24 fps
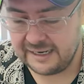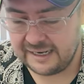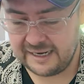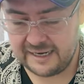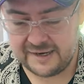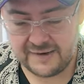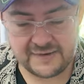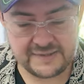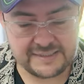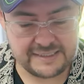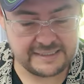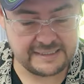
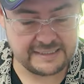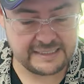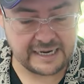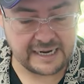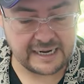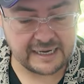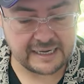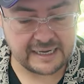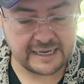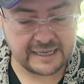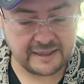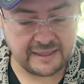here is a
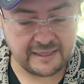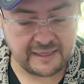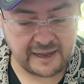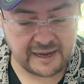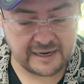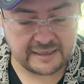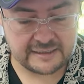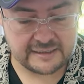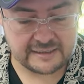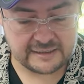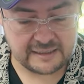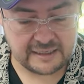deck
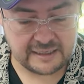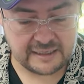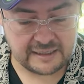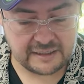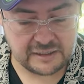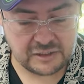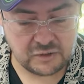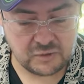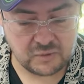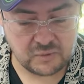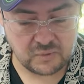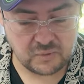that uh,
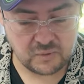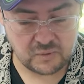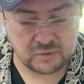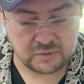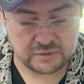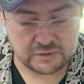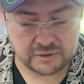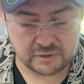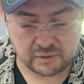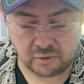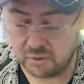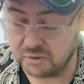you
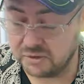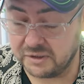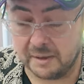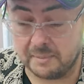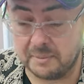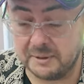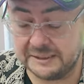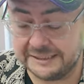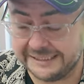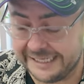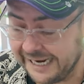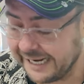also, or
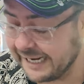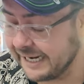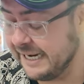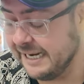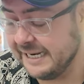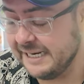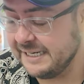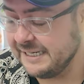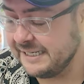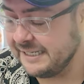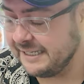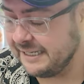double deck,
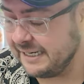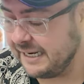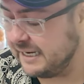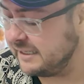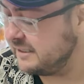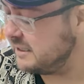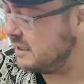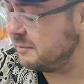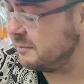uh,